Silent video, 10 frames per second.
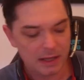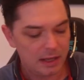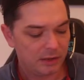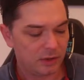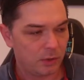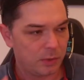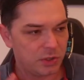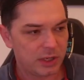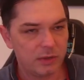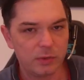So what you
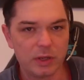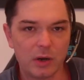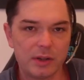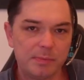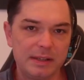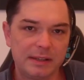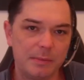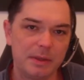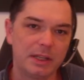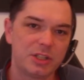can do now is please tell me
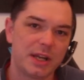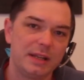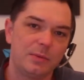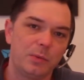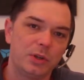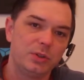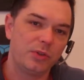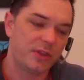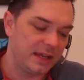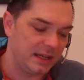in the chat what you
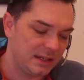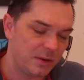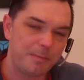think your